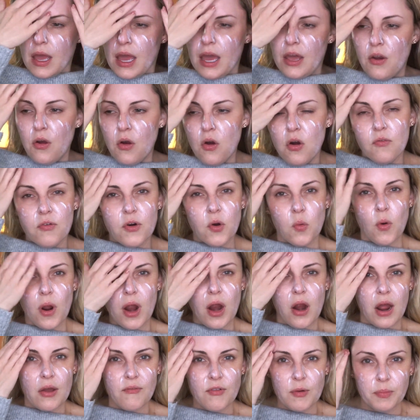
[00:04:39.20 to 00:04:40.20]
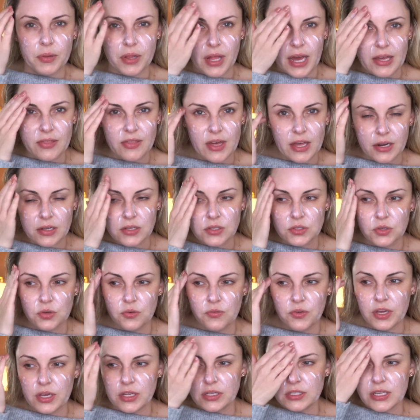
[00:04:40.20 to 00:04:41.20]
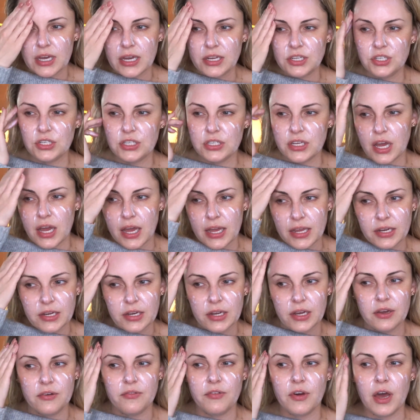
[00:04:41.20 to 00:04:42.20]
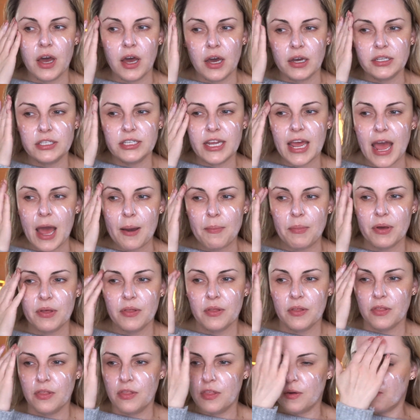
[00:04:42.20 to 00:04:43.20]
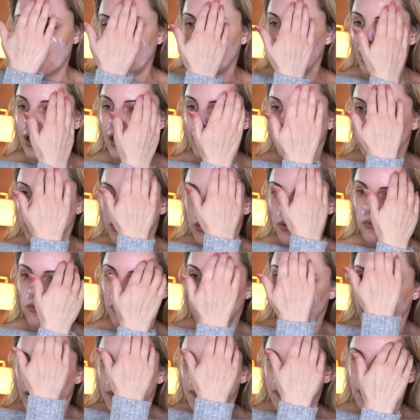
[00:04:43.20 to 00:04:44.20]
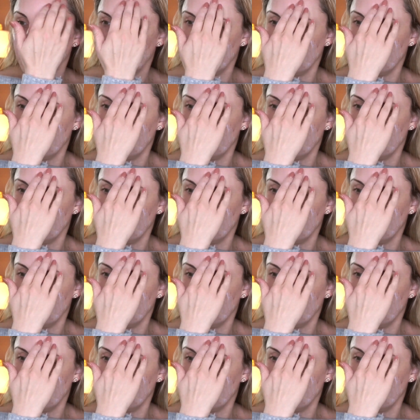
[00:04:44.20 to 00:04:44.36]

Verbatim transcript: And over where I've applied that Exuviance, I just kind of tap the product over it.